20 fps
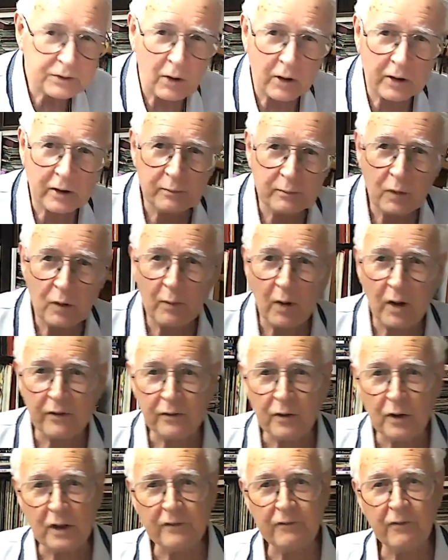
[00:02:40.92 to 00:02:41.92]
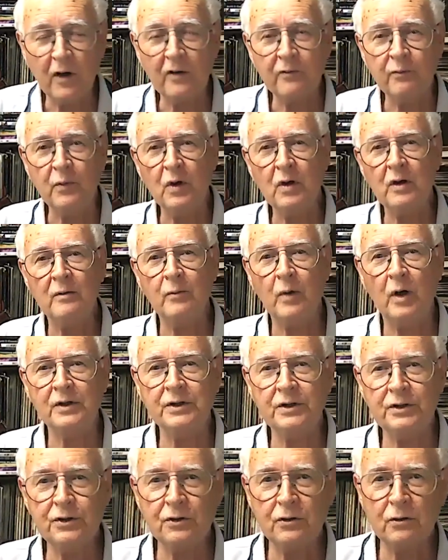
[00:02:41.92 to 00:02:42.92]
I can put my 35mm and my
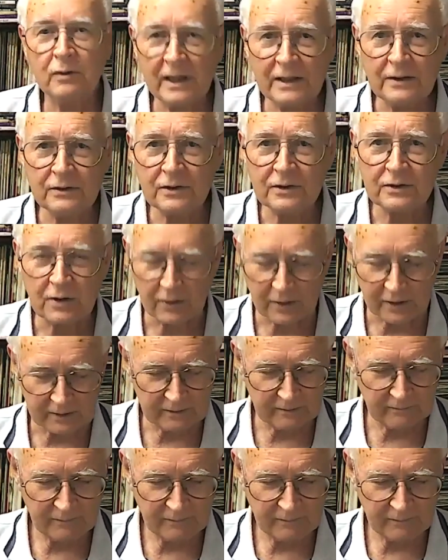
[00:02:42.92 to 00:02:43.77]
digital lenses on it.